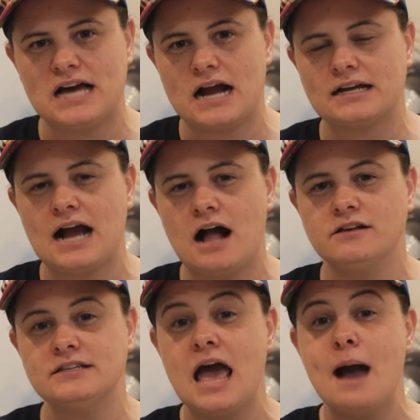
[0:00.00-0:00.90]
darker
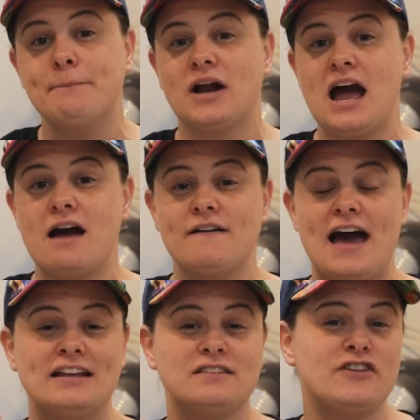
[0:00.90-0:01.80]
colors, but I have
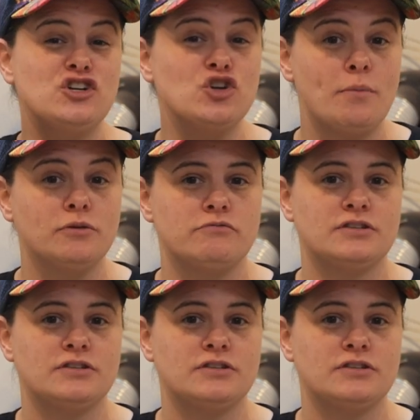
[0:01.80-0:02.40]
had phenomenal